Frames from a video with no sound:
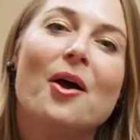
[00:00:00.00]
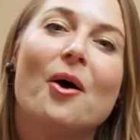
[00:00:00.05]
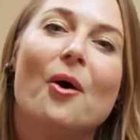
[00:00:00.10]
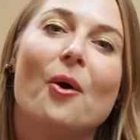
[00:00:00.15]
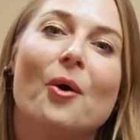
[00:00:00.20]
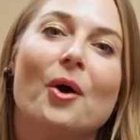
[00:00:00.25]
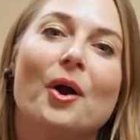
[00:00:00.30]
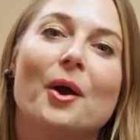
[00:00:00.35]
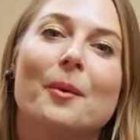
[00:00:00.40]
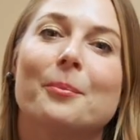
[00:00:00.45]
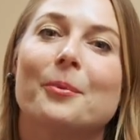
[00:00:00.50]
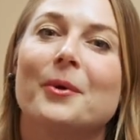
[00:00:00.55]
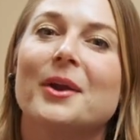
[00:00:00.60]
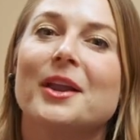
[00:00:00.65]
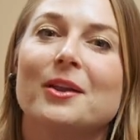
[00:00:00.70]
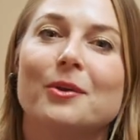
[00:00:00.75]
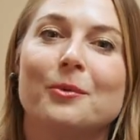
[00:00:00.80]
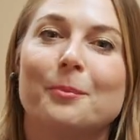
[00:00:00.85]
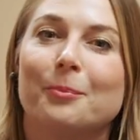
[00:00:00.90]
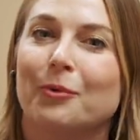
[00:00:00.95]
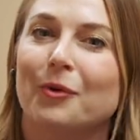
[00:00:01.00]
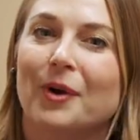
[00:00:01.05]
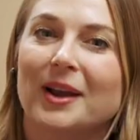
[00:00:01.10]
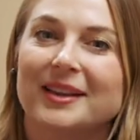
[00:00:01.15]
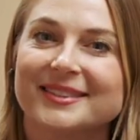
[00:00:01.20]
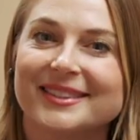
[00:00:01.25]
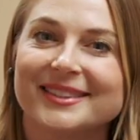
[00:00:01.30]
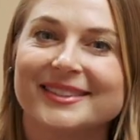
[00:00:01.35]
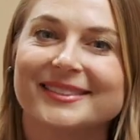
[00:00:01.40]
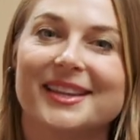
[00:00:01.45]
or bring you
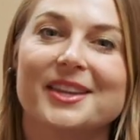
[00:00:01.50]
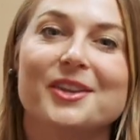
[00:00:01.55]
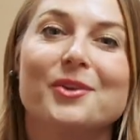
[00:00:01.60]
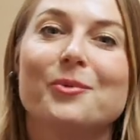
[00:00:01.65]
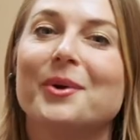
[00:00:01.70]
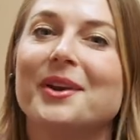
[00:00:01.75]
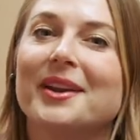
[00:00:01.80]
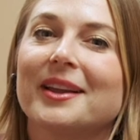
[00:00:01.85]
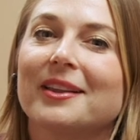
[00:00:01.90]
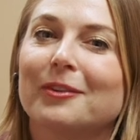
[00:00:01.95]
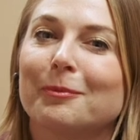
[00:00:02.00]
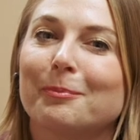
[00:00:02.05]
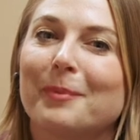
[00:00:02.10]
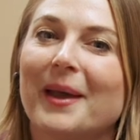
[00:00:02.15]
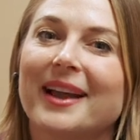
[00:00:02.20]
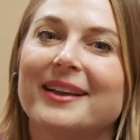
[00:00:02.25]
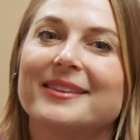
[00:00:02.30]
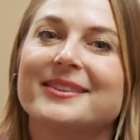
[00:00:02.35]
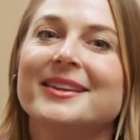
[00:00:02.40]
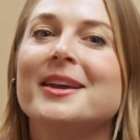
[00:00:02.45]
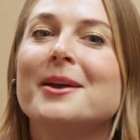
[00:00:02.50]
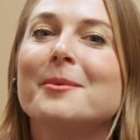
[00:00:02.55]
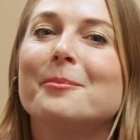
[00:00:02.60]
presents that you wouldn't expect,